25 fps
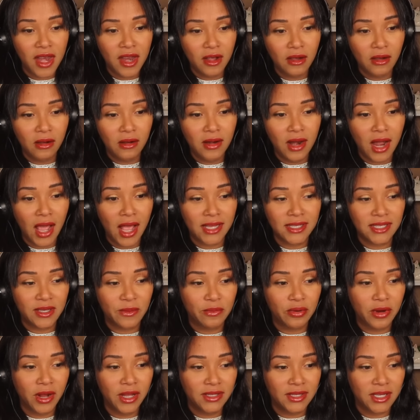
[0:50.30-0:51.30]
known as the
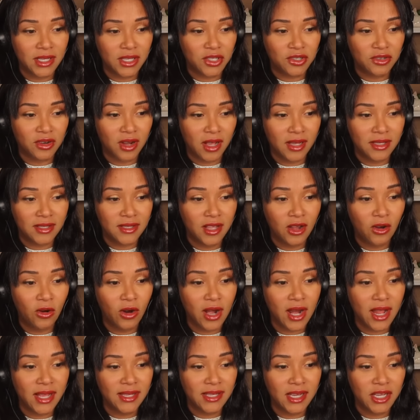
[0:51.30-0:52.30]
Prince's Trust, the
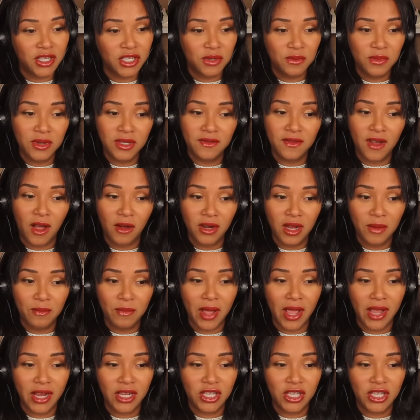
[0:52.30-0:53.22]
organization was founded by